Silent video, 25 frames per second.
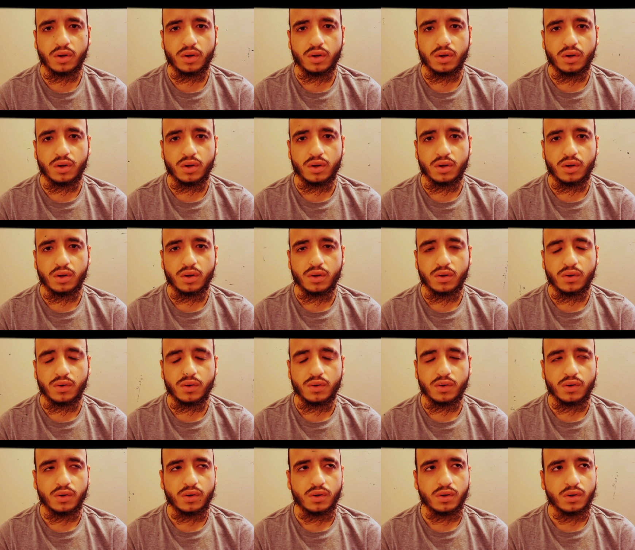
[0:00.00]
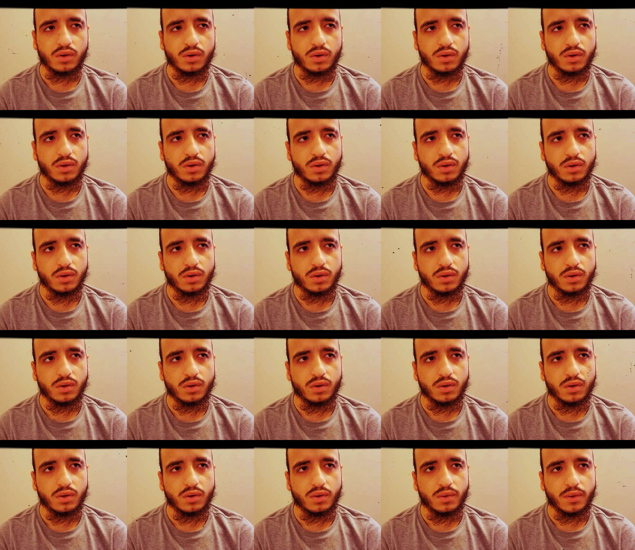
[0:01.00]

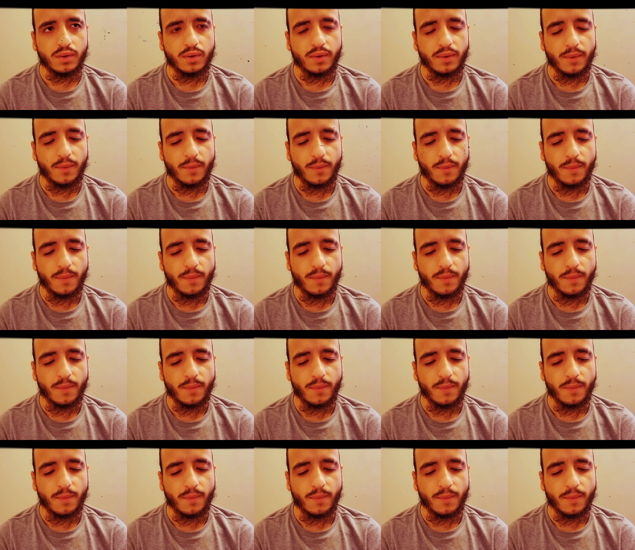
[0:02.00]
No one is speaking in this clip.